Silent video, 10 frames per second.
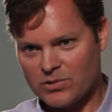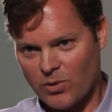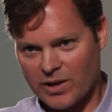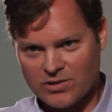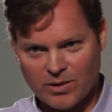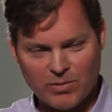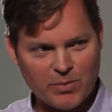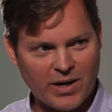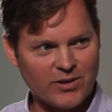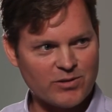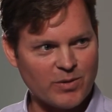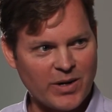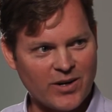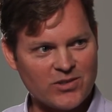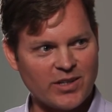20 something miles from
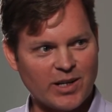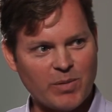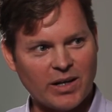here, sitting in